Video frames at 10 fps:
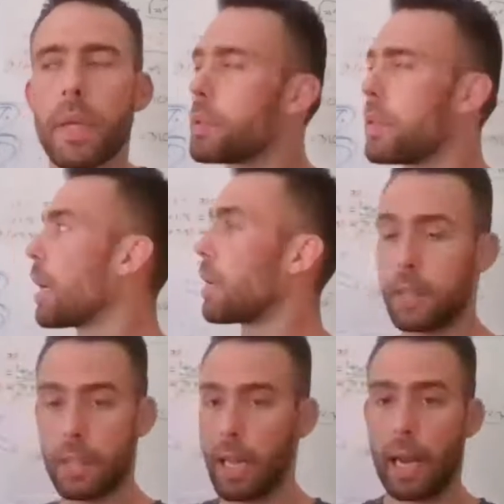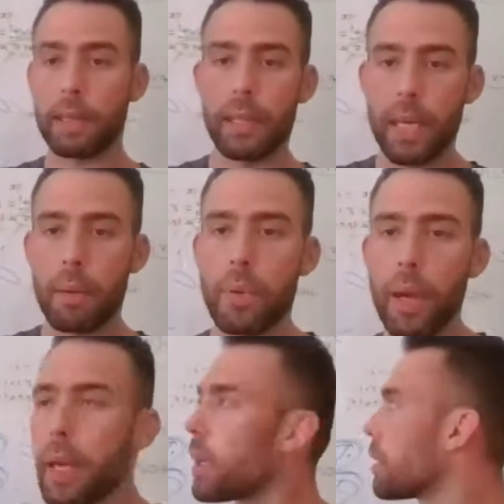yeah, it's exactly the same
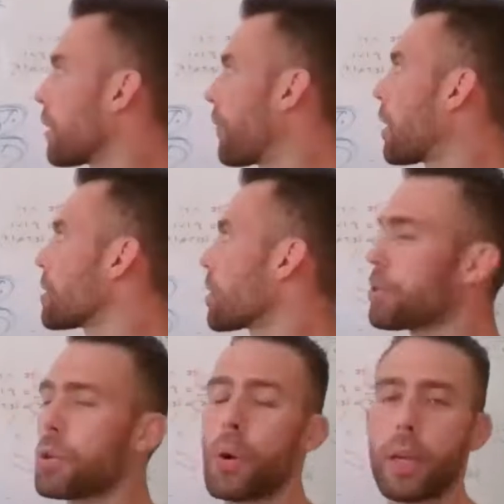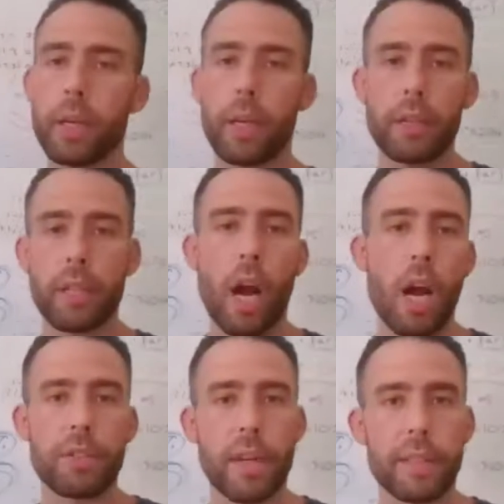thing. The funds are stored in the
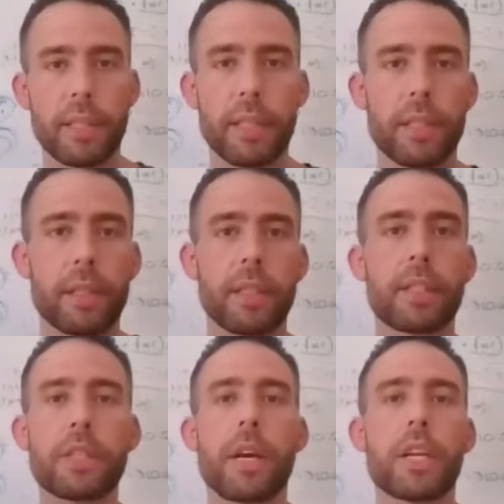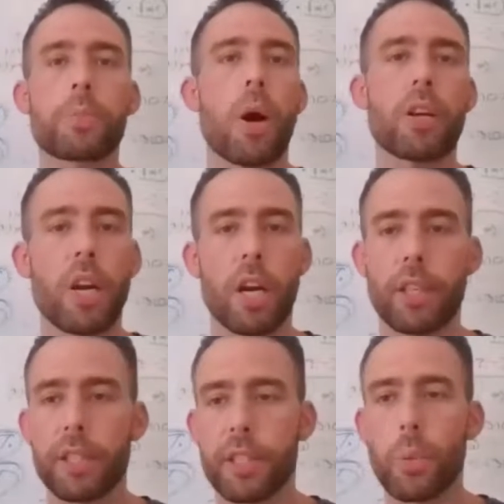contract. This is not a smart
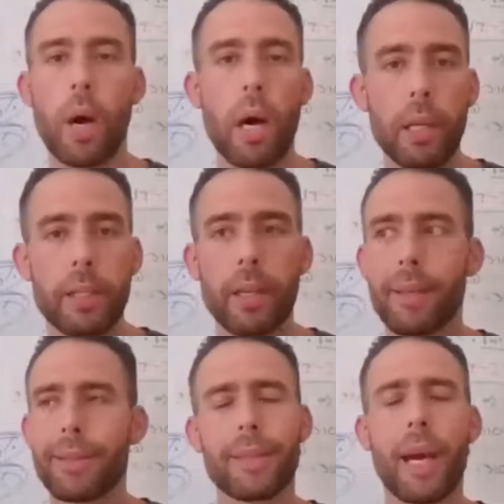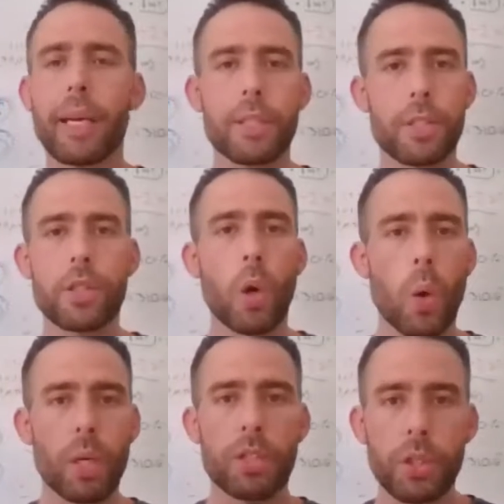contract. It's a wallet. That is
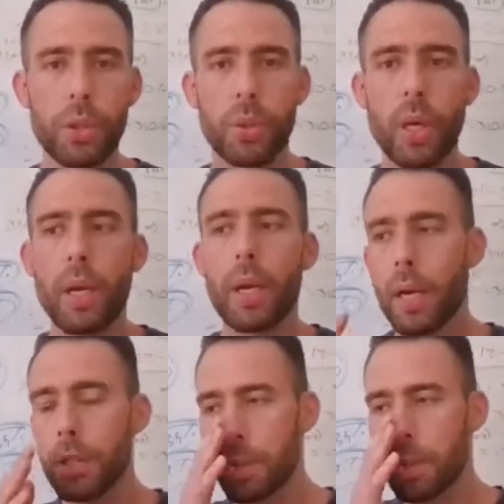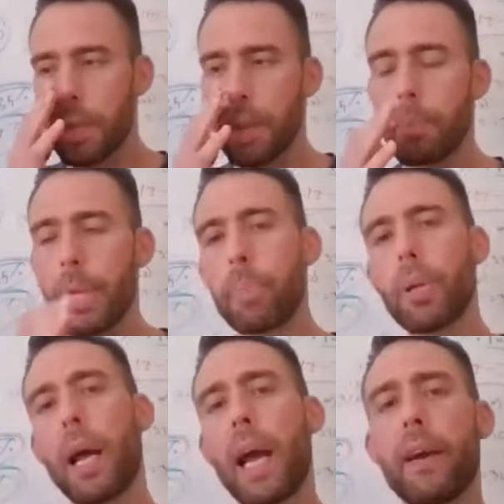so untrue.
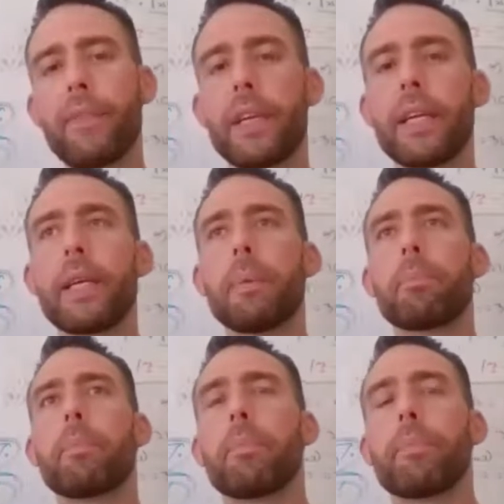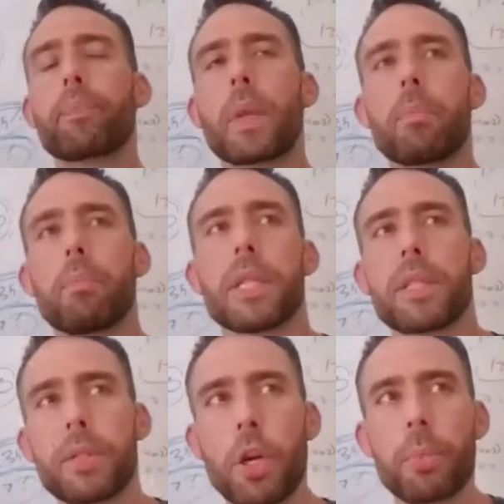People have the
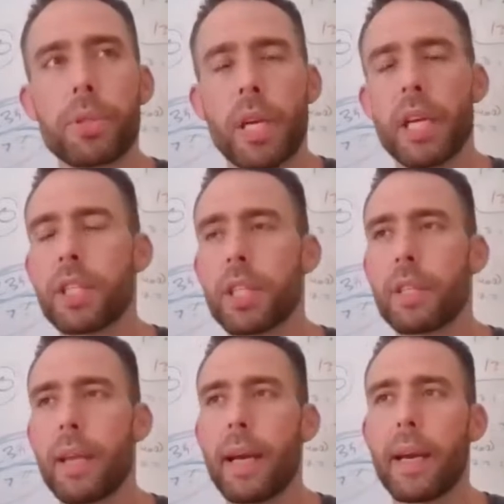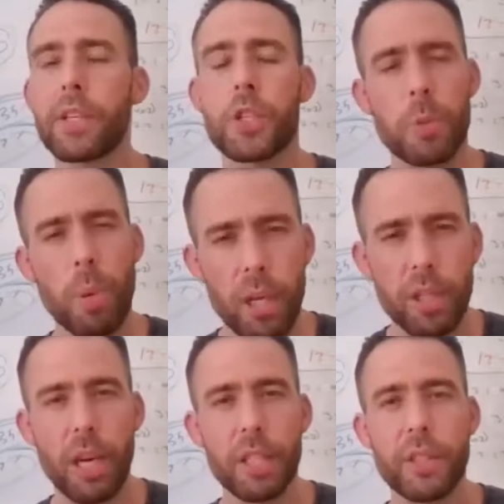misinterpretation that a
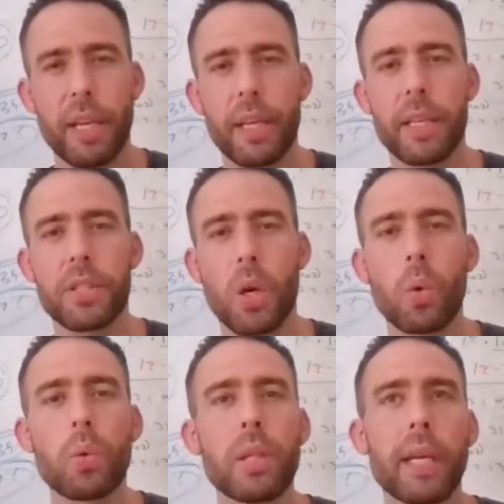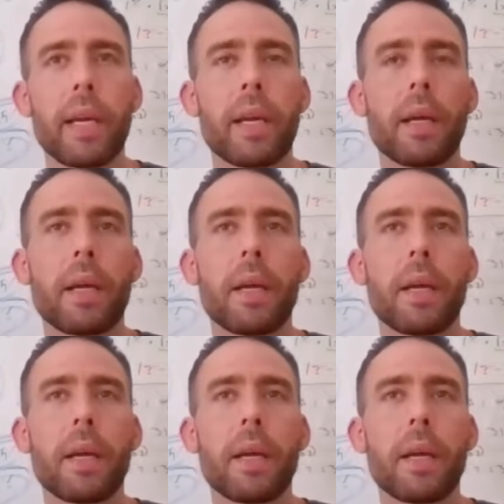smart contract is only